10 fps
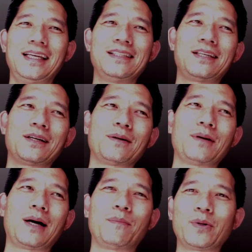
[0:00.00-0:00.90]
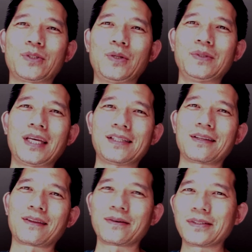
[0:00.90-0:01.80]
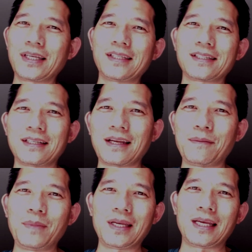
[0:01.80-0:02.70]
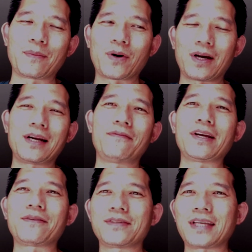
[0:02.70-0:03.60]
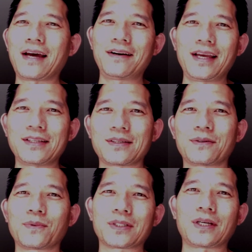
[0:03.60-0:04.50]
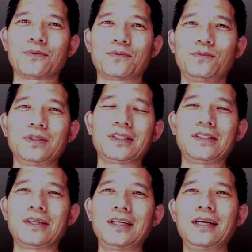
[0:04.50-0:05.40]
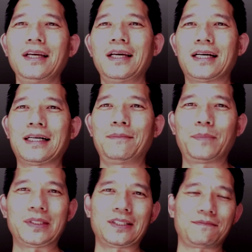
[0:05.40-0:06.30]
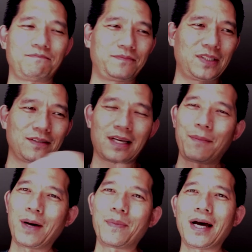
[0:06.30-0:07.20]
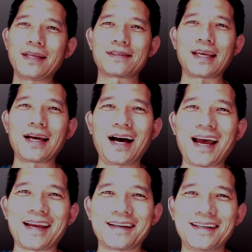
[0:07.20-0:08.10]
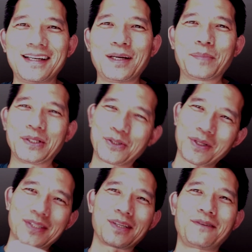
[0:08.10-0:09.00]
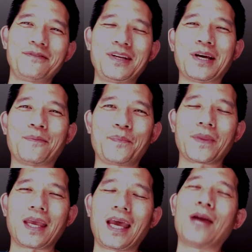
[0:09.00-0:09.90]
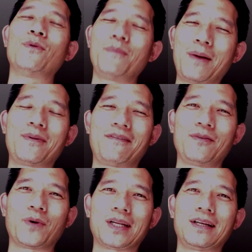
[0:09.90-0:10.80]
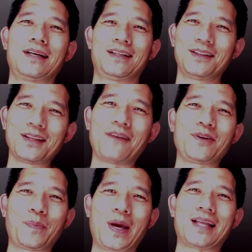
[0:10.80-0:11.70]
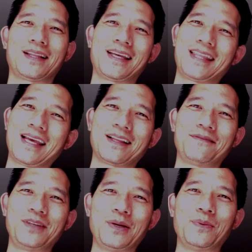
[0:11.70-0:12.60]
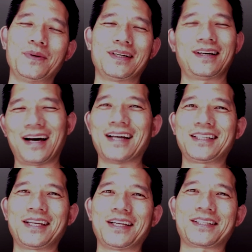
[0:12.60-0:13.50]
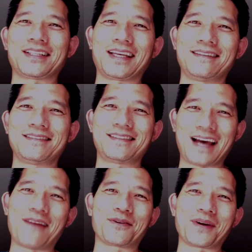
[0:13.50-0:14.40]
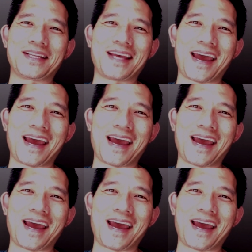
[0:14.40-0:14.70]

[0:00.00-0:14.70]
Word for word: he's here most Tuesdays and Thursdays, and me and him are on every other Saturday, so it works out really good. But just come on by and say hi. But enjoy this little video, and remember everyone, love your pet like they love you unconditionally. Have a great